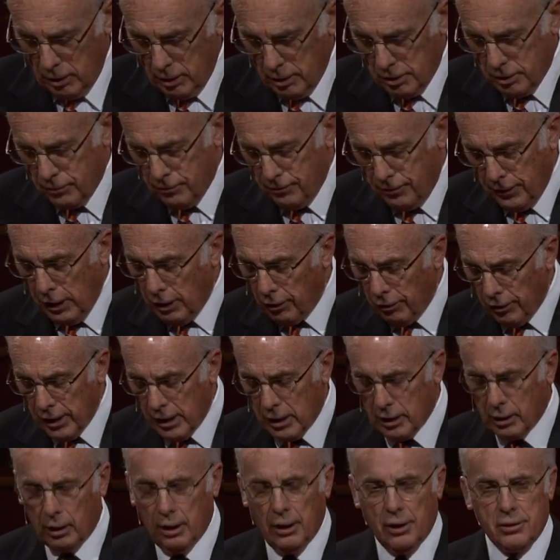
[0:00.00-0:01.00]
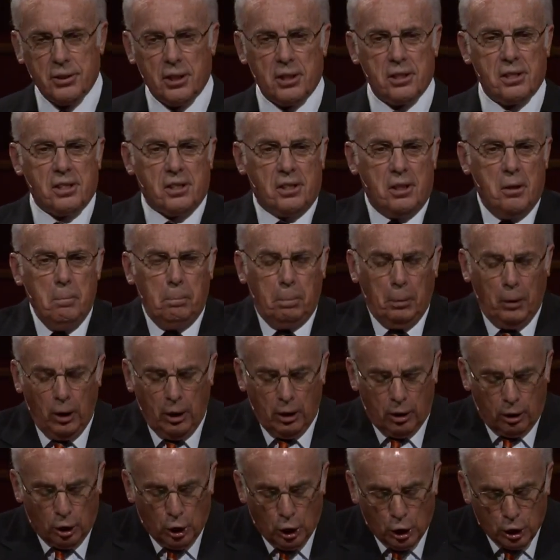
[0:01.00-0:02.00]
It's very clear. It's a
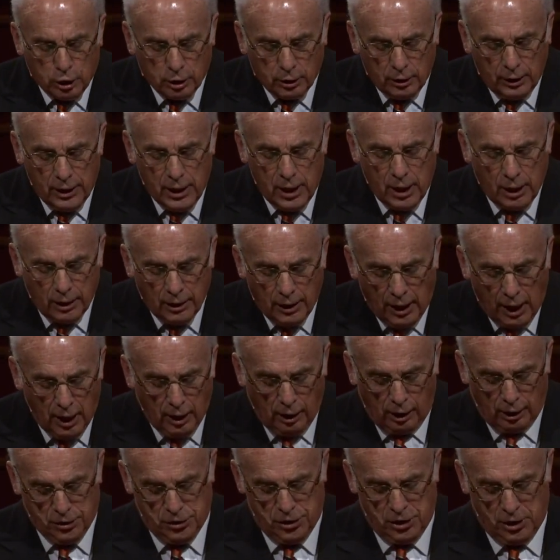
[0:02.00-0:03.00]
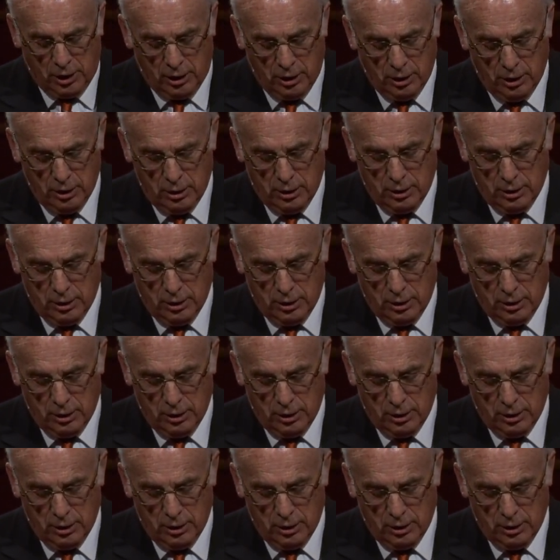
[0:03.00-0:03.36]
simple earthly analogy.